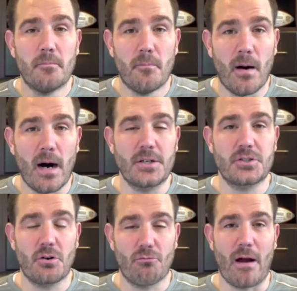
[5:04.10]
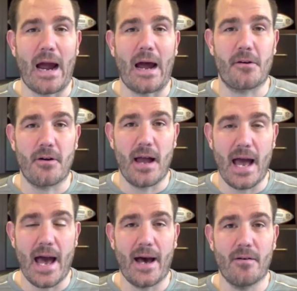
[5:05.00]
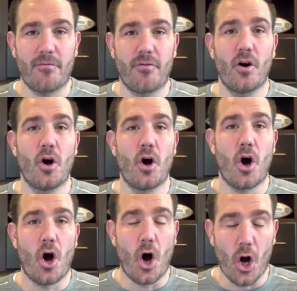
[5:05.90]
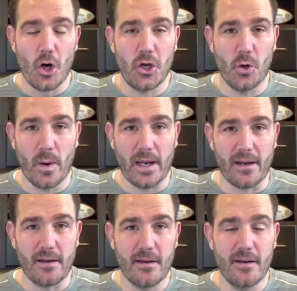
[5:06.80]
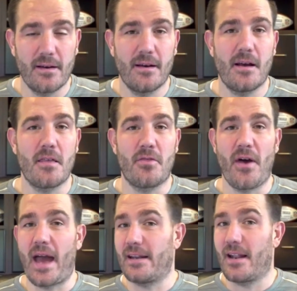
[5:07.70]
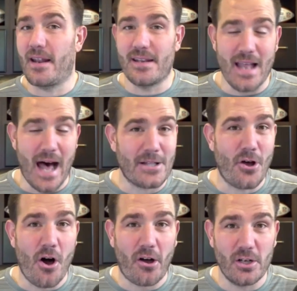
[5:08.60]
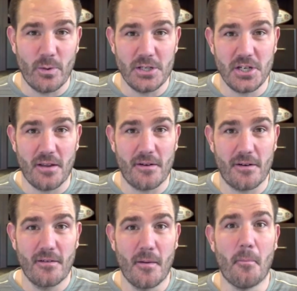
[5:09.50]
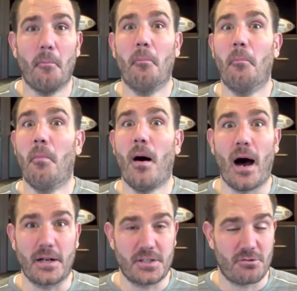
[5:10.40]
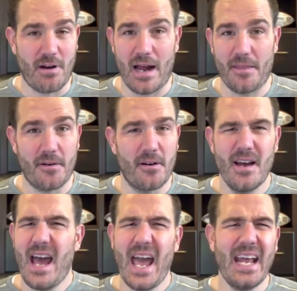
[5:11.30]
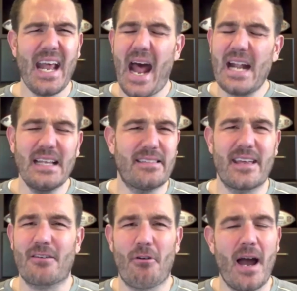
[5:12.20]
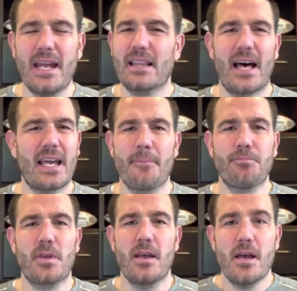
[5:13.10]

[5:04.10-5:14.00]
much rather have arguing than not talking to each other. Much rather. In anything, right? Like,